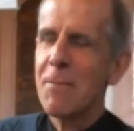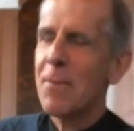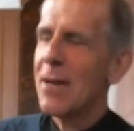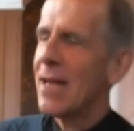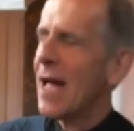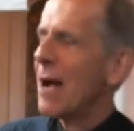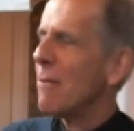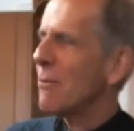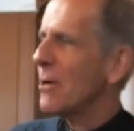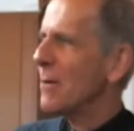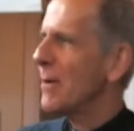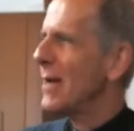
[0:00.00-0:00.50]

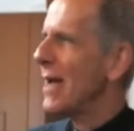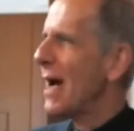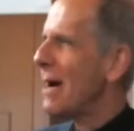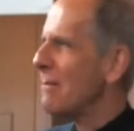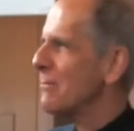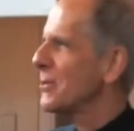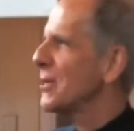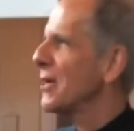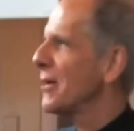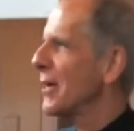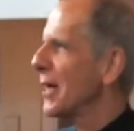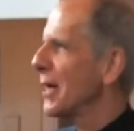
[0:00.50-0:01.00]
But that would have been
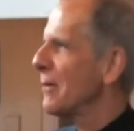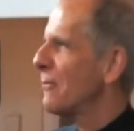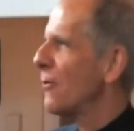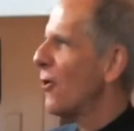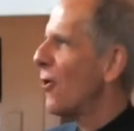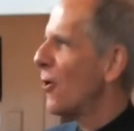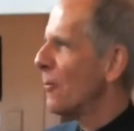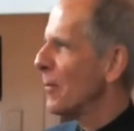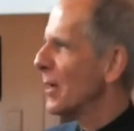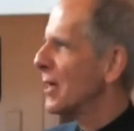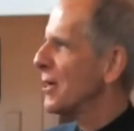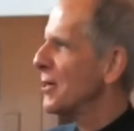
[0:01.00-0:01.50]
absolutely
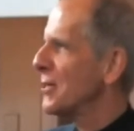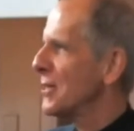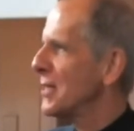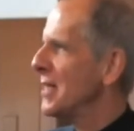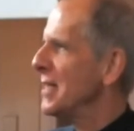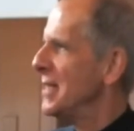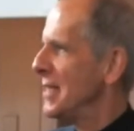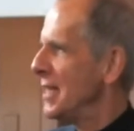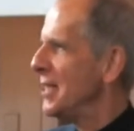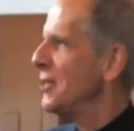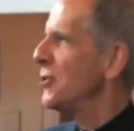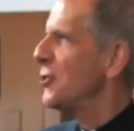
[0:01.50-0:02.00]
wrong, because
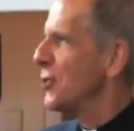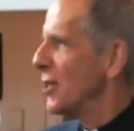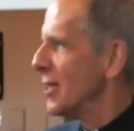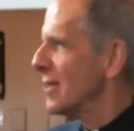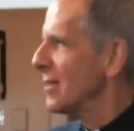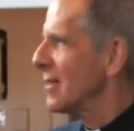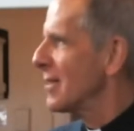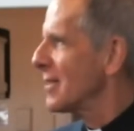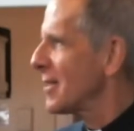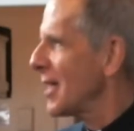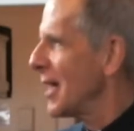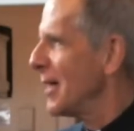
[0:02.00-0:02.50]
this is
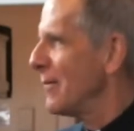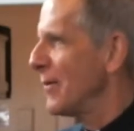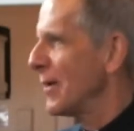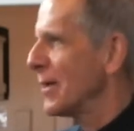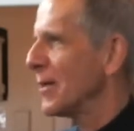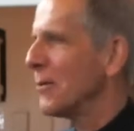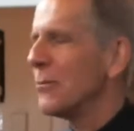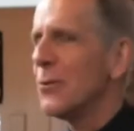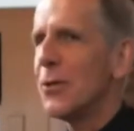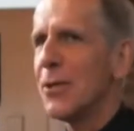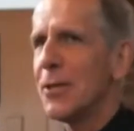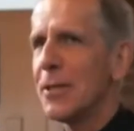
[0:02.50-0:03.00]
Jesus
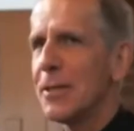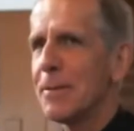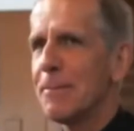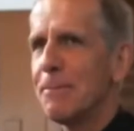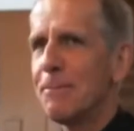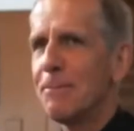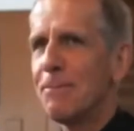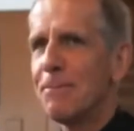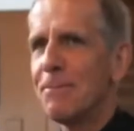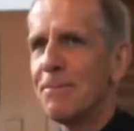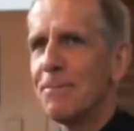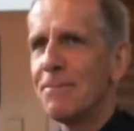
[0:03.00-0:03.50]
saving the world.
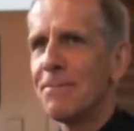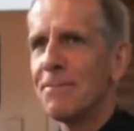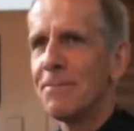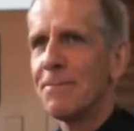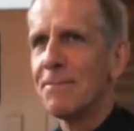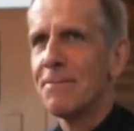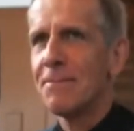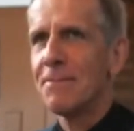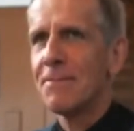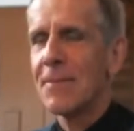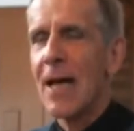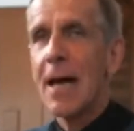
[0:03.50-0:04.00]

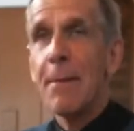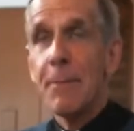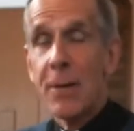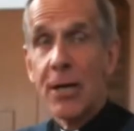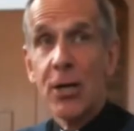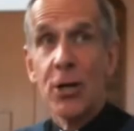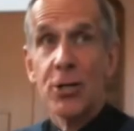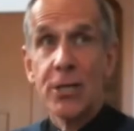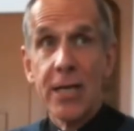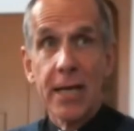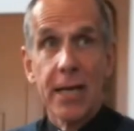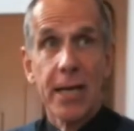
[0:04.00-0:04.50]

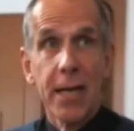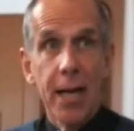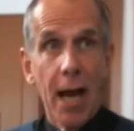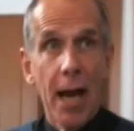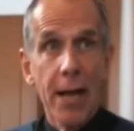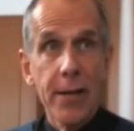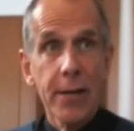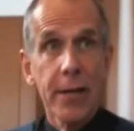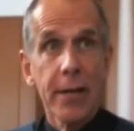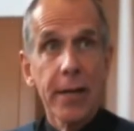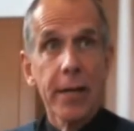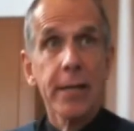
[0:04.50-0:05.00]
Because at the
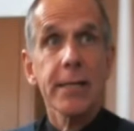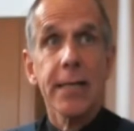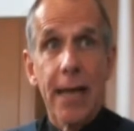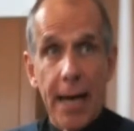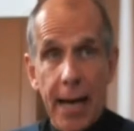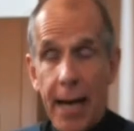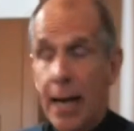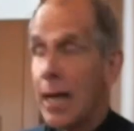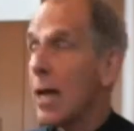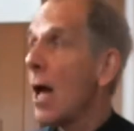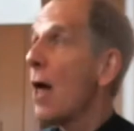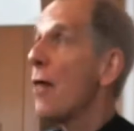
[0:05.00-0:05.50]
end of the
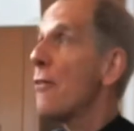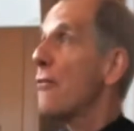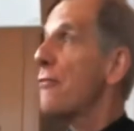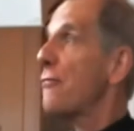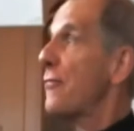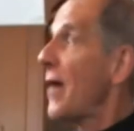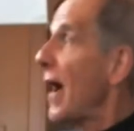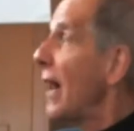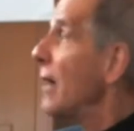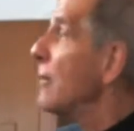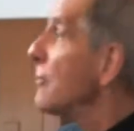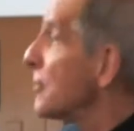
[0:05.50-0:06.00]
day,
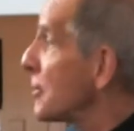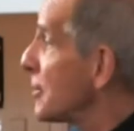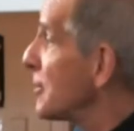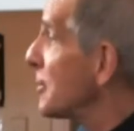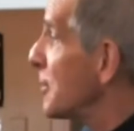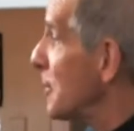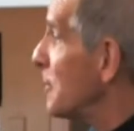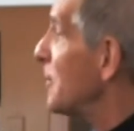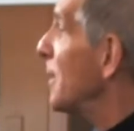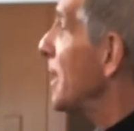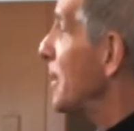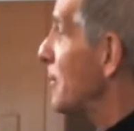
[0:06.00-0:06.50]

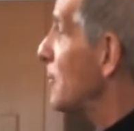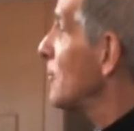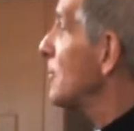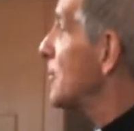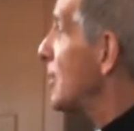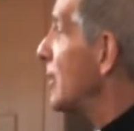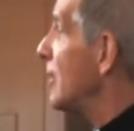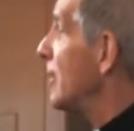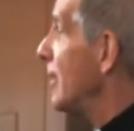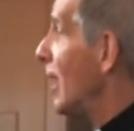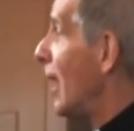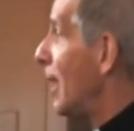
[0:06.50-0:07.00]
thousands of people
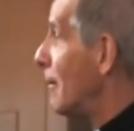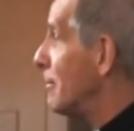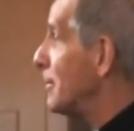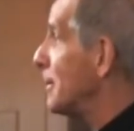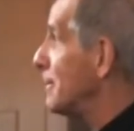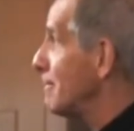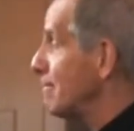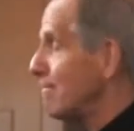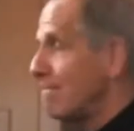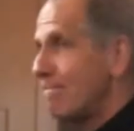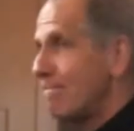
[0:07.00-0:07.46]
turn up.